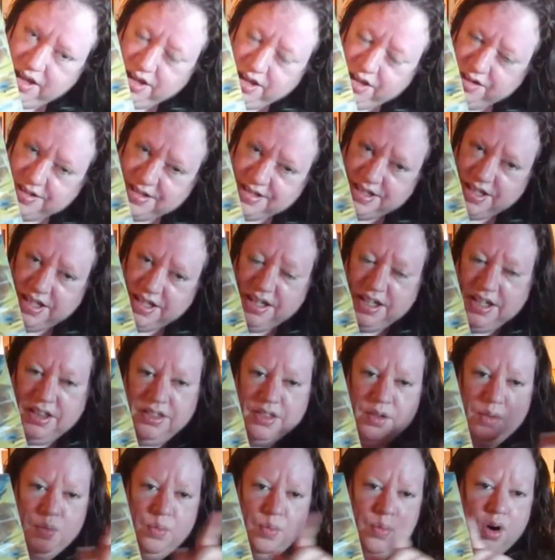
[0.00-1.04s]
you're
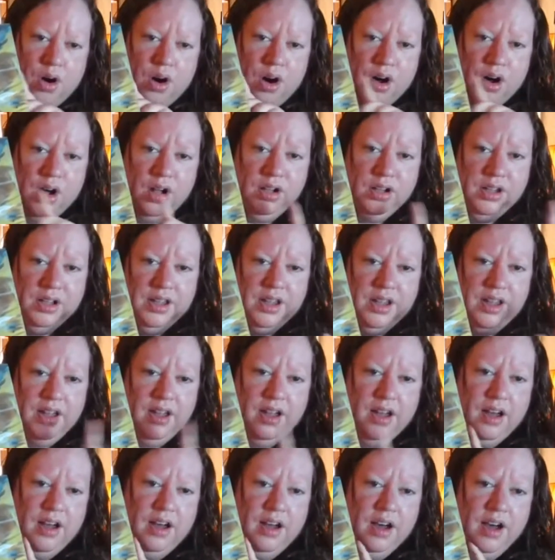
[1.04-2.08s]
seeing the wall
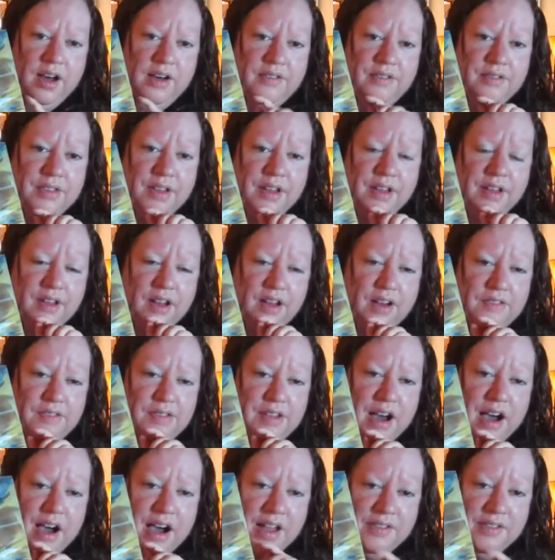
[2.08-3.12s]
of
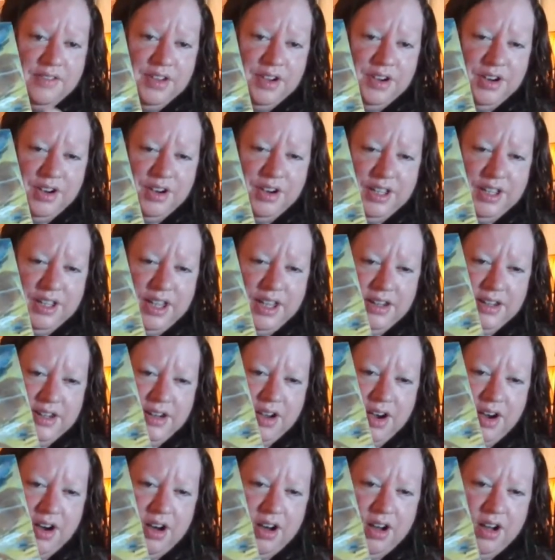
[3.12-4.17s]
the eye of the hurricane,
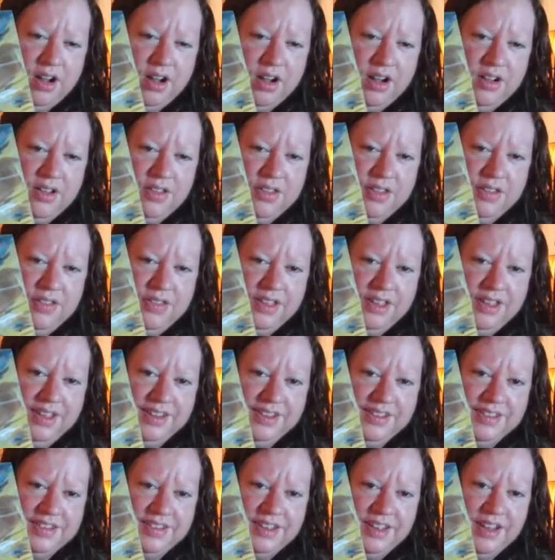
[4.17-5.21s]
and all the
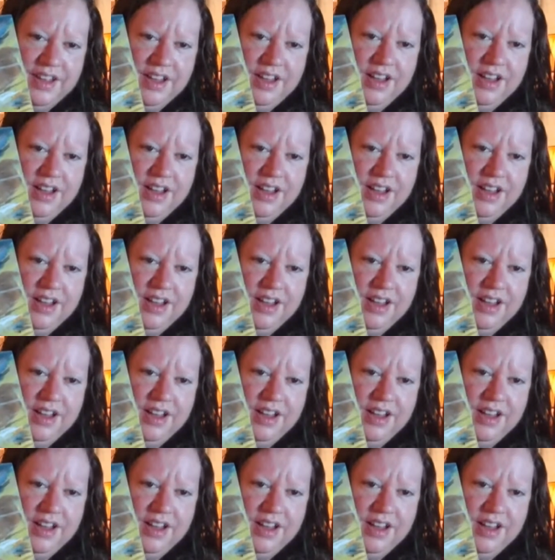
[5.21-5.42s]
things